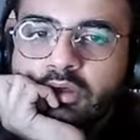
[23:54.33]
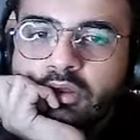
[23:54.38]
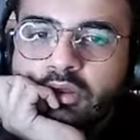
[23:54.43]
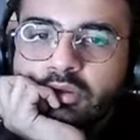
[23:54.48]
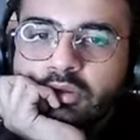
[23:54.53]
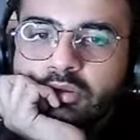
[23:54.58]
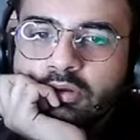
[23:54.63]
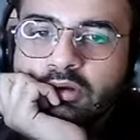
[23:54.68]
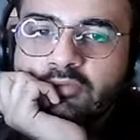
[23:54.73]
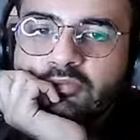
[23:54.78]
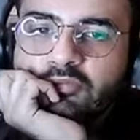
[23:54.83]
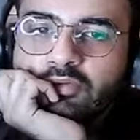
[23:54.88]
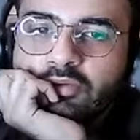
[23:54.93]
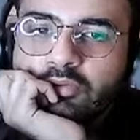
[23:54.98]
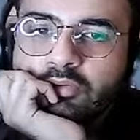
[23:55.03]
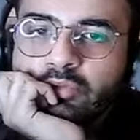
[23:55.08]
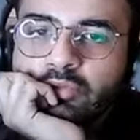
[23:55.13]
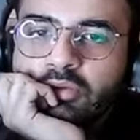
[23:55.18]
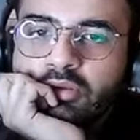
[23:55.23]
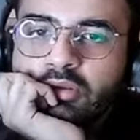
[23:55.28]
So after
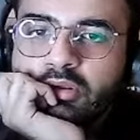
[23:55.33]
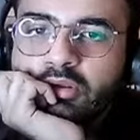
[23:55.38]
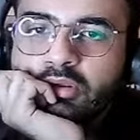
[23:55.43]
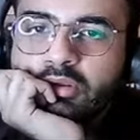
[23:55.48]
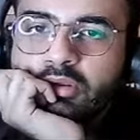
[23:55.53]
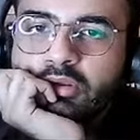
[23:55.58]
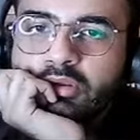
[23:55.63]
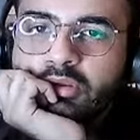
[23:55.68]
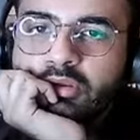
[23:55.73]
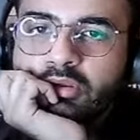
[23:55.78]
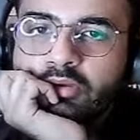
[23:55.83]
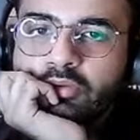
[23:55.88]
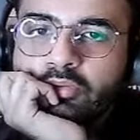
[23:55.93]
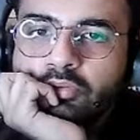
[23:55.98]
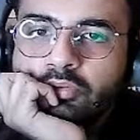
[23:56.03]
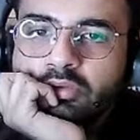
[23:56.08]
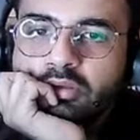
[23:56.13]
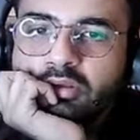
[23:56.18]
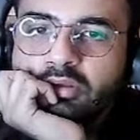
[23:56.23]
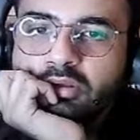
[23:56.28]
queen c6, rook
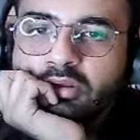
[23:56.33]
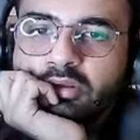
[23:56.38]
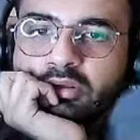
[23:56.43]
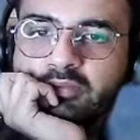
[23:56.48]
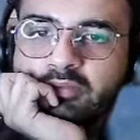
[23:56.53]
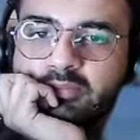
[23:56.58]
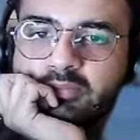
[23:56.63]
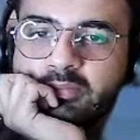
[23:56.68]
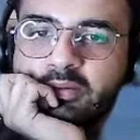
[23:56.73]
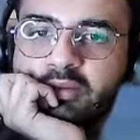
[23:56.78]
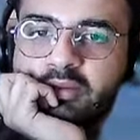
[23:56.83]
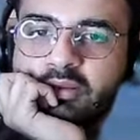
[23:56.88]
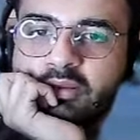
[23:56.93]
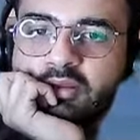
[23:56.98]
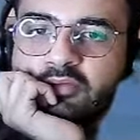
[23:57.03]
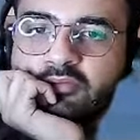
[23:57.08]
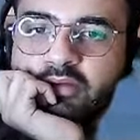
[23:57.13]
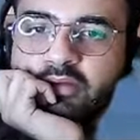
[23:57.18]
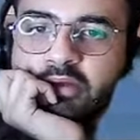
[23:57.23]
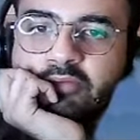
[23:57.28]
c6, if I play
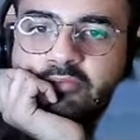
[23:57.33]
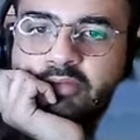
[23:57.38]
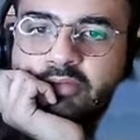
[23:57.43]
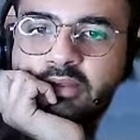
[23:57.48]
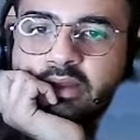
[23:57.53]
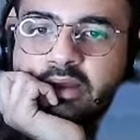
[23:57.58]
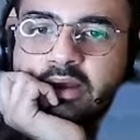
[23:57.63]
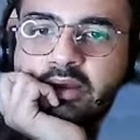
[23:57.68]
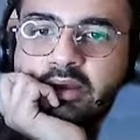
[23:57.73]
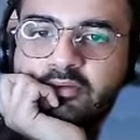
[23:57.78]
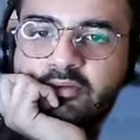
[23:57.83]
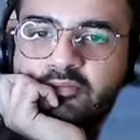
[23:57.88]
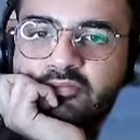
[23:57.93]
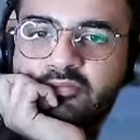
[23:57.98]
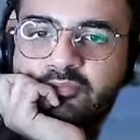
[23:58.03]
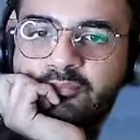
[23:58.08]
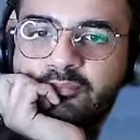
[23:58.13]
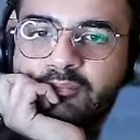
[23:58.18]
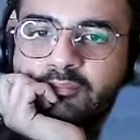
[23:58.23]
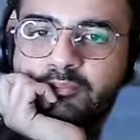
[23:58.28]
c5 with the idea of
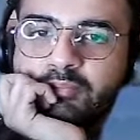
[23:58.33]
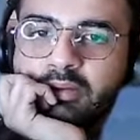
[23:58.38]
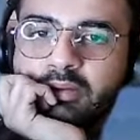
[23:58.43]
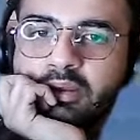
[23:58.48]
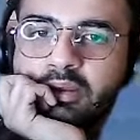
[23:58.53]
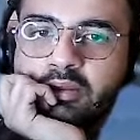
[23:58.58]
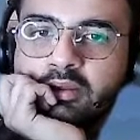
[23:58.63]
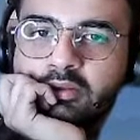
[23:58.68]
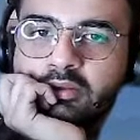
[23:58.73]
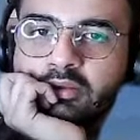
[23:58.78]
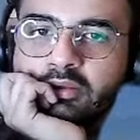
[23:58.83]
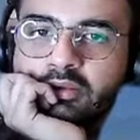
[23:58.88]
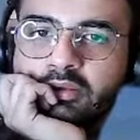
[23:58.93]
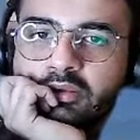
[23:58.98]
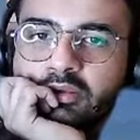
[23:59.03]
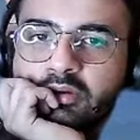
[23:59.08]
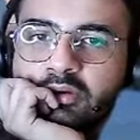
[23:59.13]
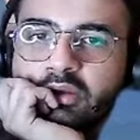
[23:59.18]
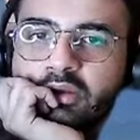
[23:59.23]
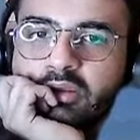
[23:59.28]
playing
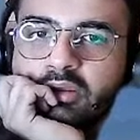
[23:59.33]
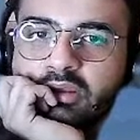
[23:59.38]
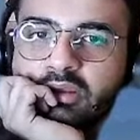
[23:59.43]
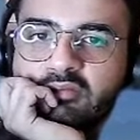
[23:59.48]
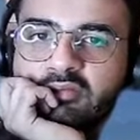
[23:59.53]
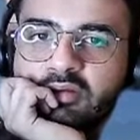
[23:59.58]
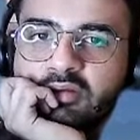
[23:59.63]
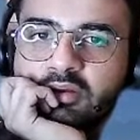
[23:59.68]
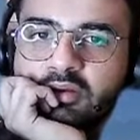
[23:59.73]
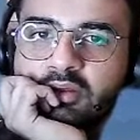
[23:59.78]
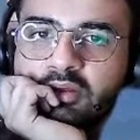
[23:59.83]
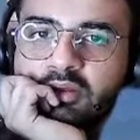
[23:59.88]
d7,